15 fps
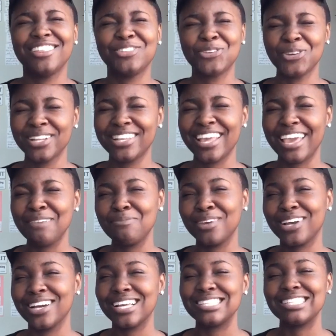today,
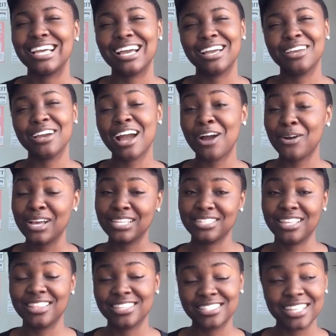because I was
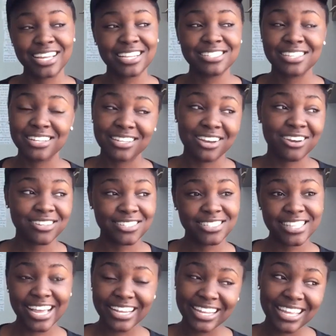at the study center, I was
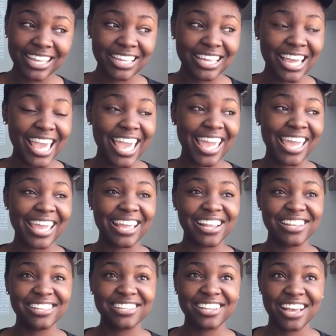studying,
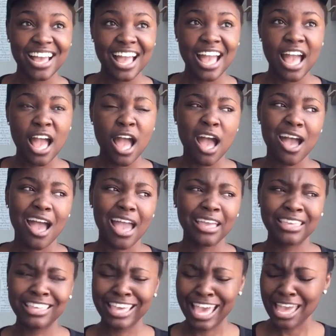and I
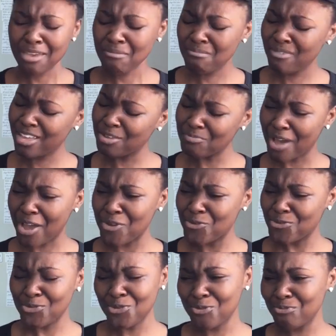came in my
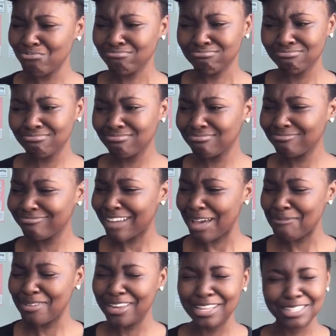room.
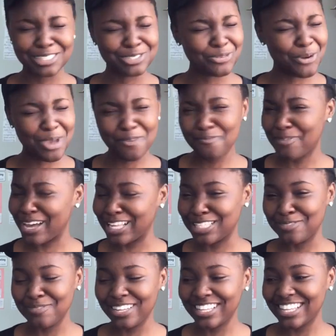I mean, it's way
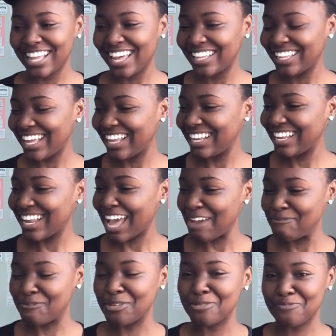past midnight, and
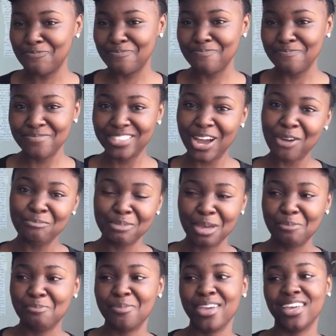I put down
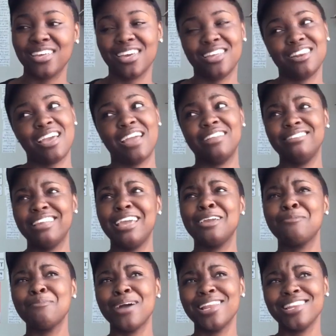my bag and I
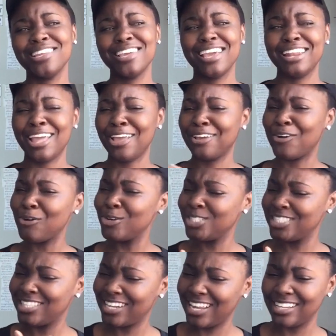take money and I go
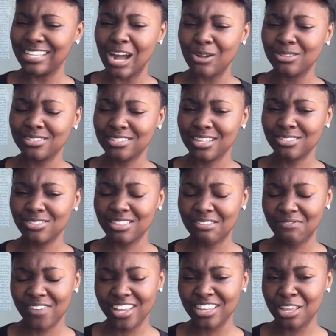straight downstairs to
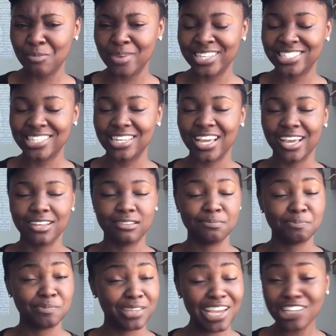the vending machine and
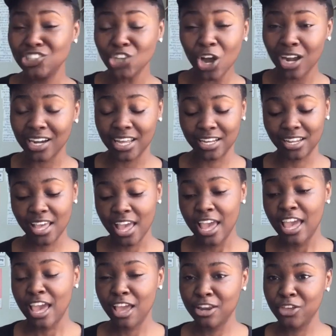get chocolate.
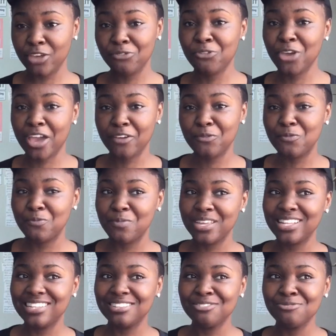And if you have
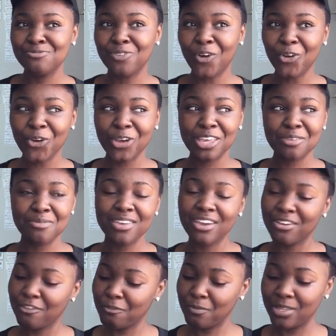been following me
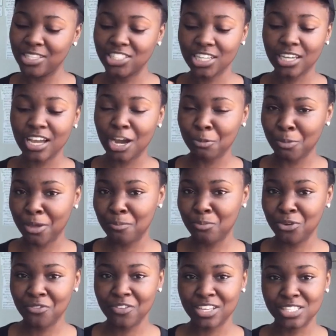or have been checking out my
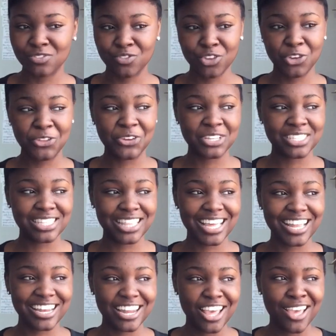previous videos,
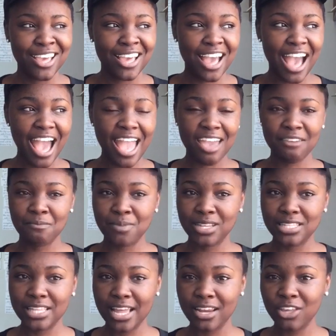then I have
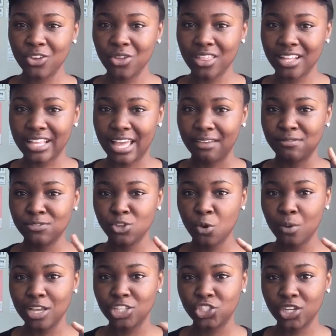been telling you that I have so
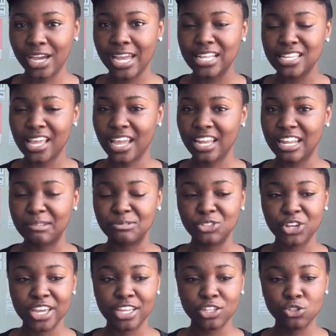much sugar intake, and I'm
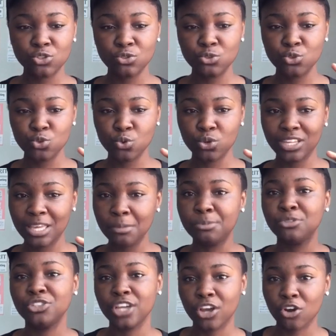trying to
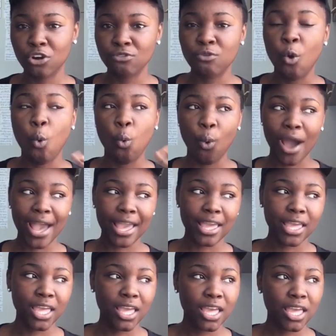keep track of
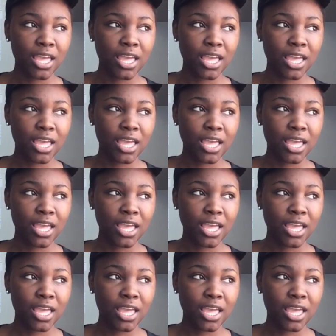why